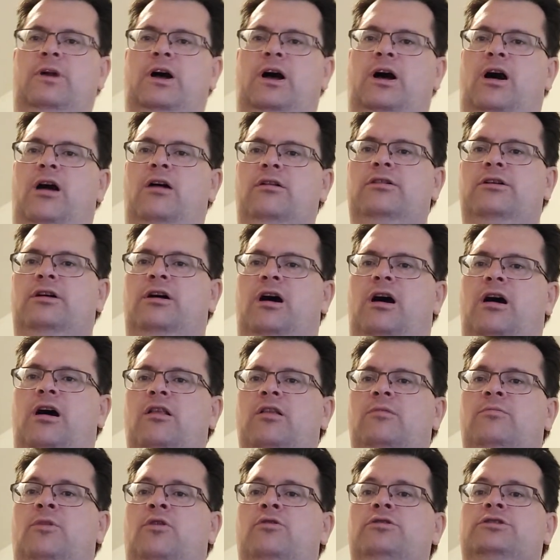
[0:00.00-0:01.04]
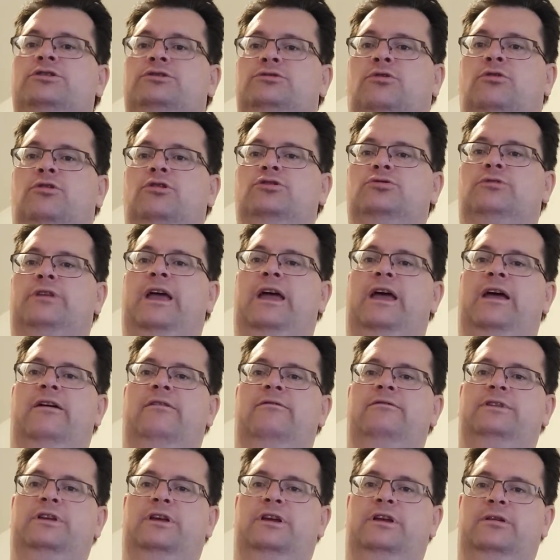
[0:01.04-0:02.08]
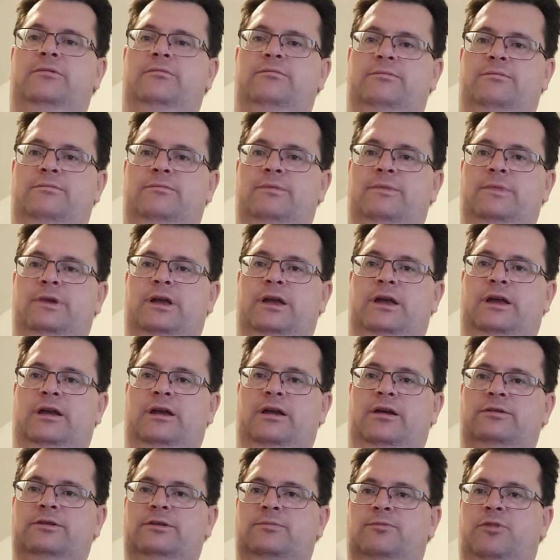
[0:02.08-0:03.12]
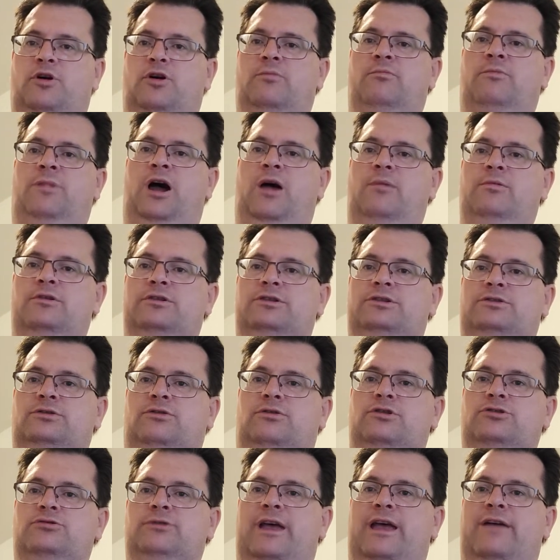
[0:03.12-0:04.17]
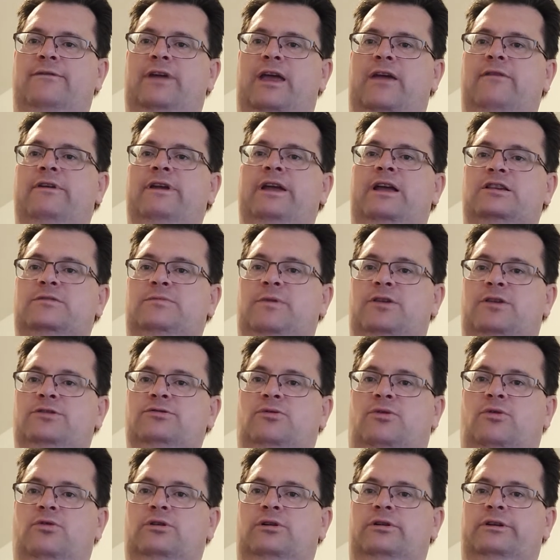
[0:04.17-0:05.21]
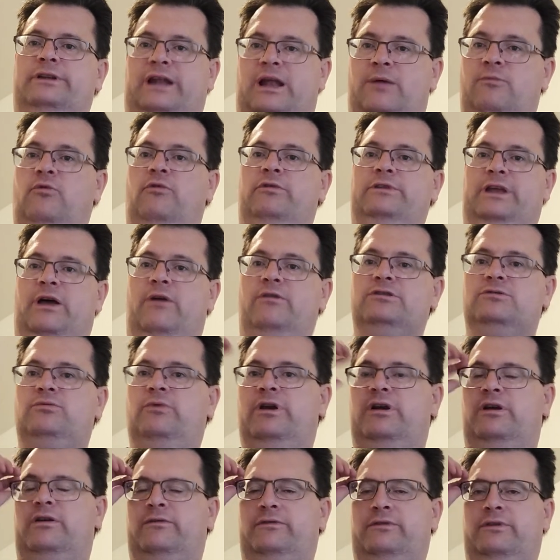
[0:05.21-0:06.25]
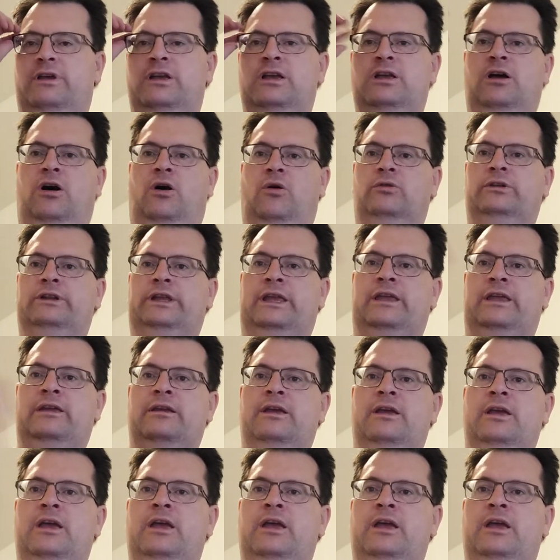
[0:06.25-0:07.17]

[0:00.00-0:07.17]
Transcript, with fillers: all, all most stores would have the uh, the book and Bible stores would have everything on special order that I, that I was aware of only,